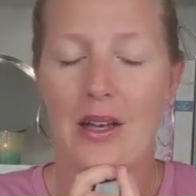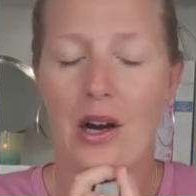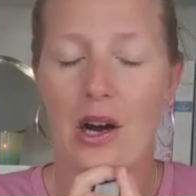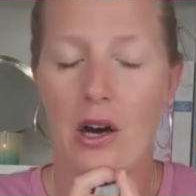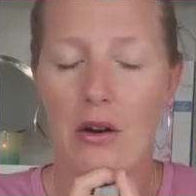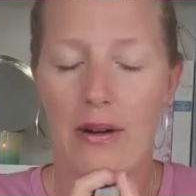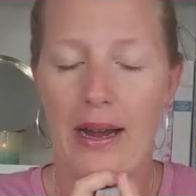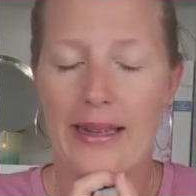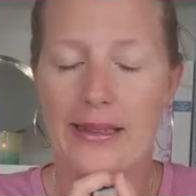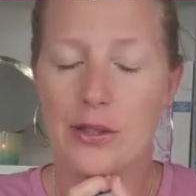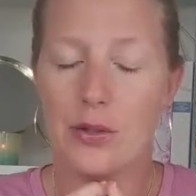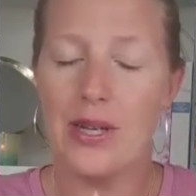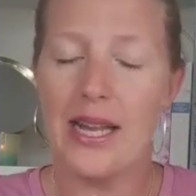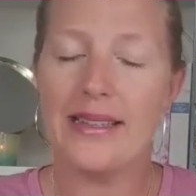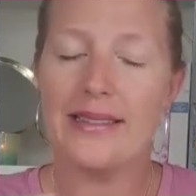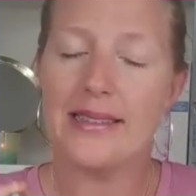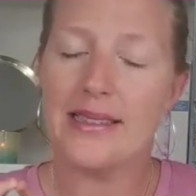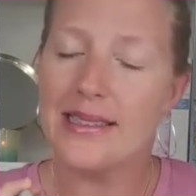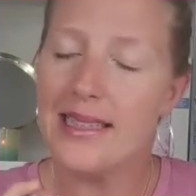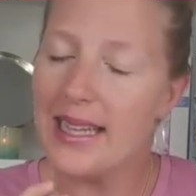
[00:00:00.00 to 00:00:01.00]
All right, so
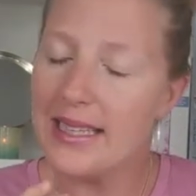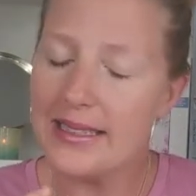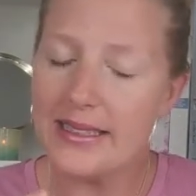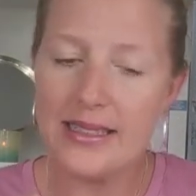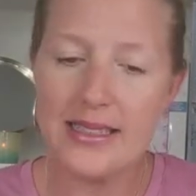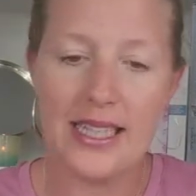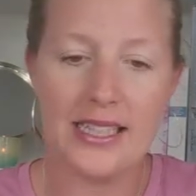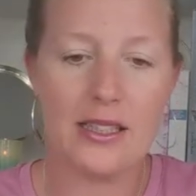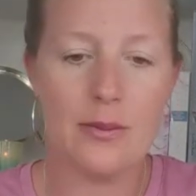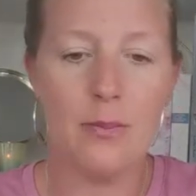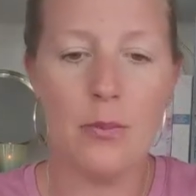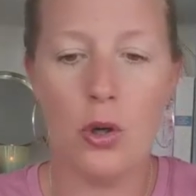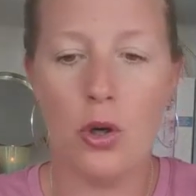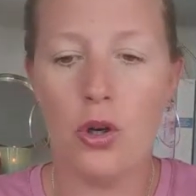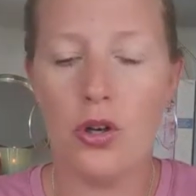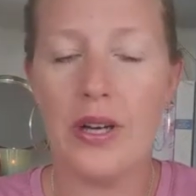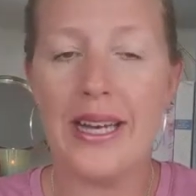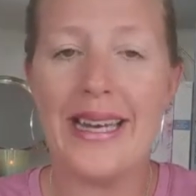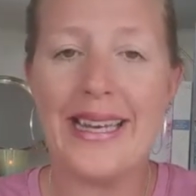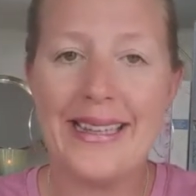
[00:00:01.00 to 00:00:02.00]
let's get
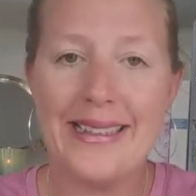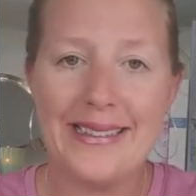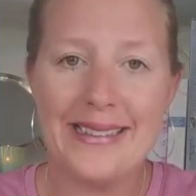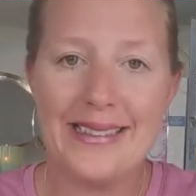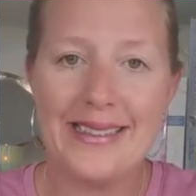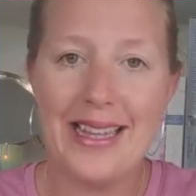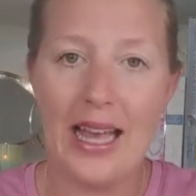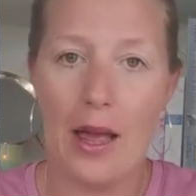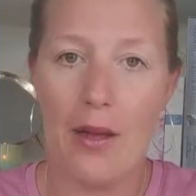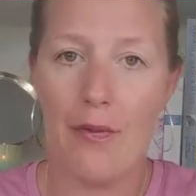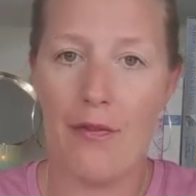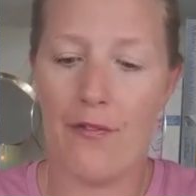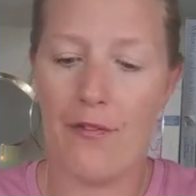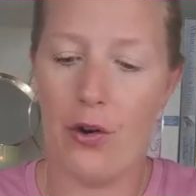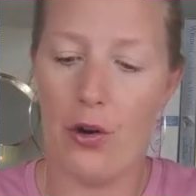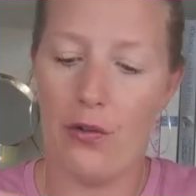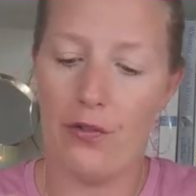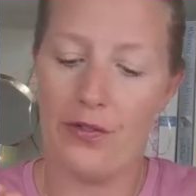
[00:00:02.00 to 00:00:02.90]
more in depth